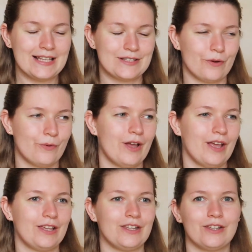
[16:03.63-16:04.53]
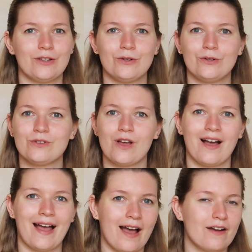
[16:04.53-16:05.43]
So you
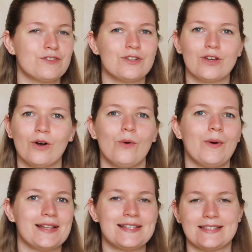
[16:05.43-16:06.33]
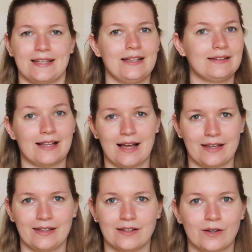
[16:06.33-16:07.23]
have to go and stay in
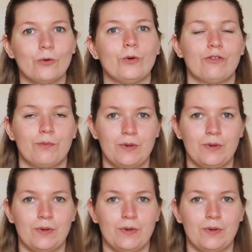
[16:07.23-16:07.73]
line with